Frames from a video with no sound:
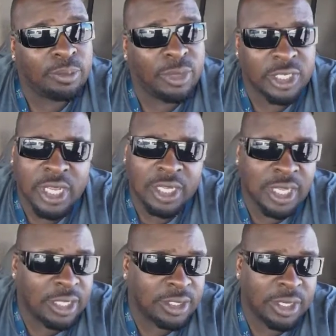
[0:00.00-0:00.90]
Big
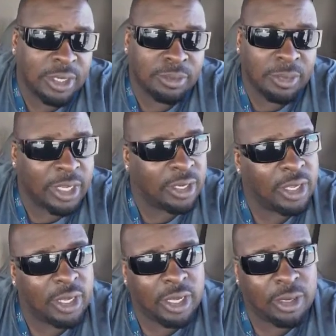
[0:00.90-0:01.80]
shouts out to them making
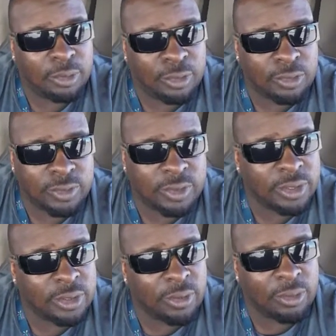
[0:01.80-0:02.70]

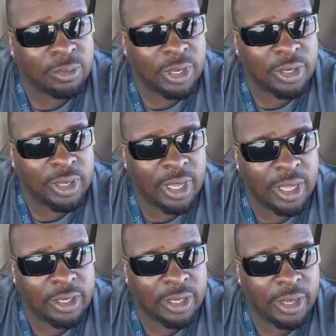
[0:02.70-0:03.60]
moves. You know what I mean?
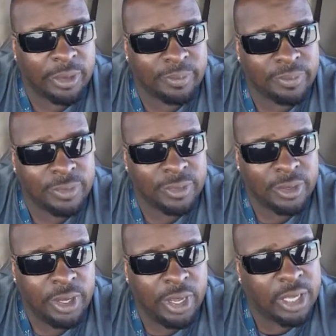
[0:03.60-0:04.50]
And
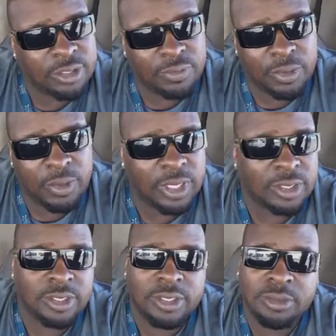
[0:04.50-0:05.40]
there's a few
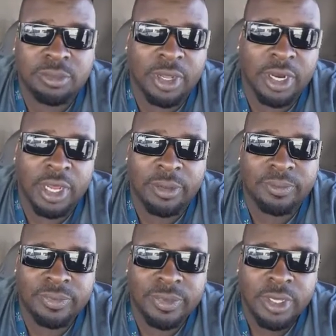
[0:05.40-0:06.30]
others, but
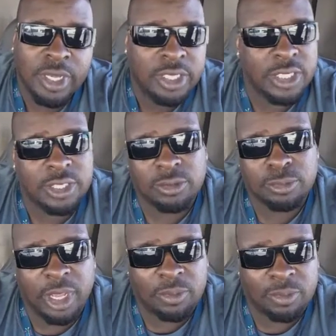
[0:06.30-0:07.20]
just
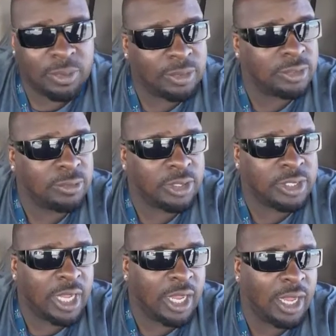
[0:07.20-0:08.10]
those main people is the
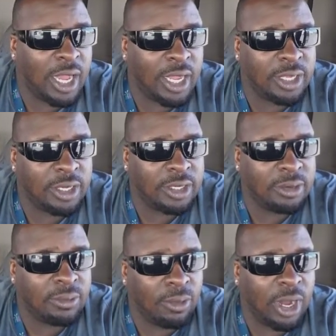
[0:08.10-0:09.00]
ones I
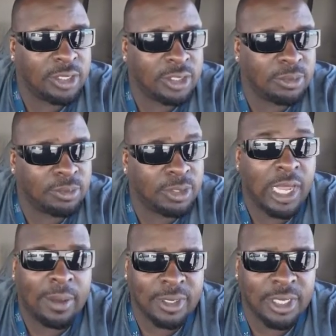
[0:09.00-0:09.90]
watch
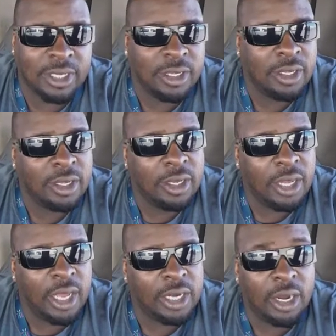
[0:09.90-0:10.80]
predominantly.
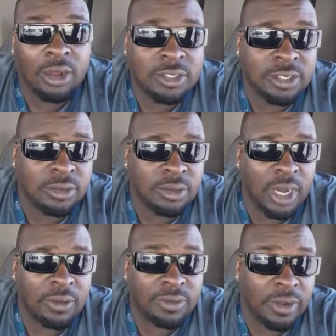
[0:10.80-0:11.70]
And then
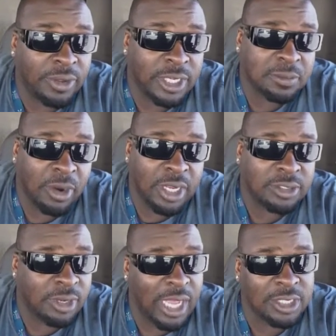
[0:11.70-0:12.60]
also Fluffy
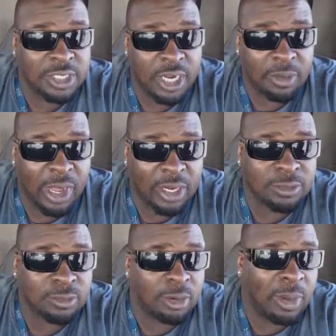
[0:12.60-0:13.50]
Express. You guys check them out.
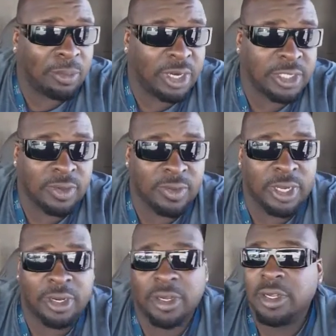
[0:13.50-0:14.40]
That's one of my buddies
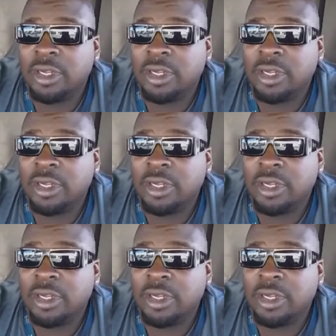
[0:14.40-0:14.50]
over